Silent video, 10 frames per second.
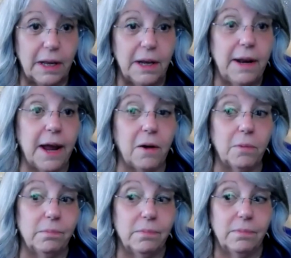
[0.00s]

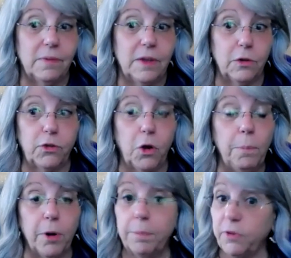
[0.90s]
Now, their sole
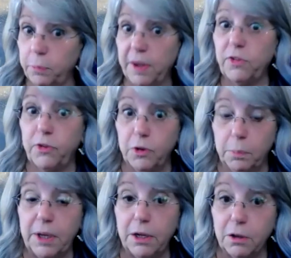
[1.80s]
purpose may still
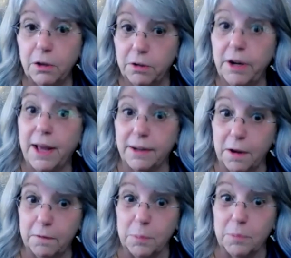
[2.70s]
be to learn how to
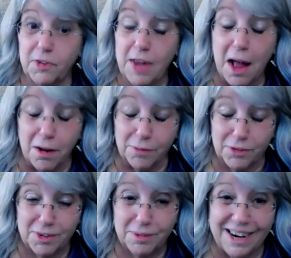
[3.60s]
love
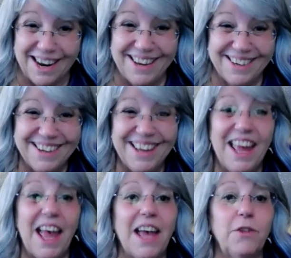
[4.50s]
themselves, right?
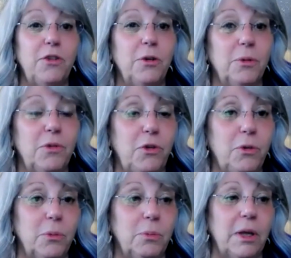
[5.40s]
And to
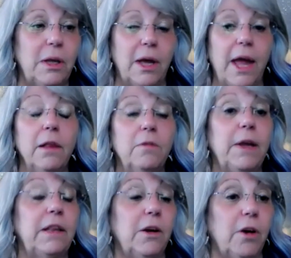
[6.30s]

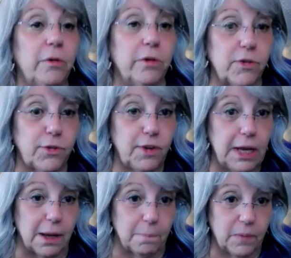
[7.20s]
elevate their own
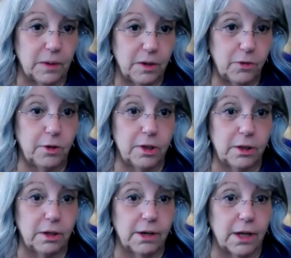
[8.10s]
esteem so
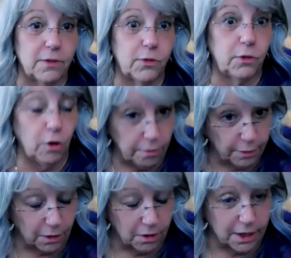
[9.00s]
that they're not
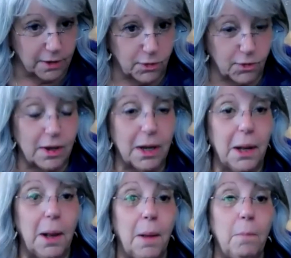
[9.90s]
starving artists.
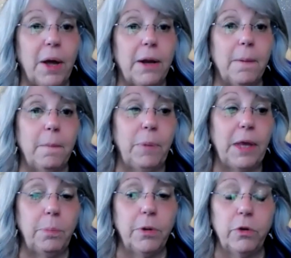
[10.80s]
But
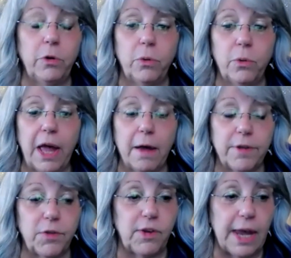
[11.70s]
people who
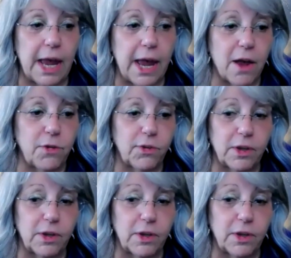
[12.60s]
have a task,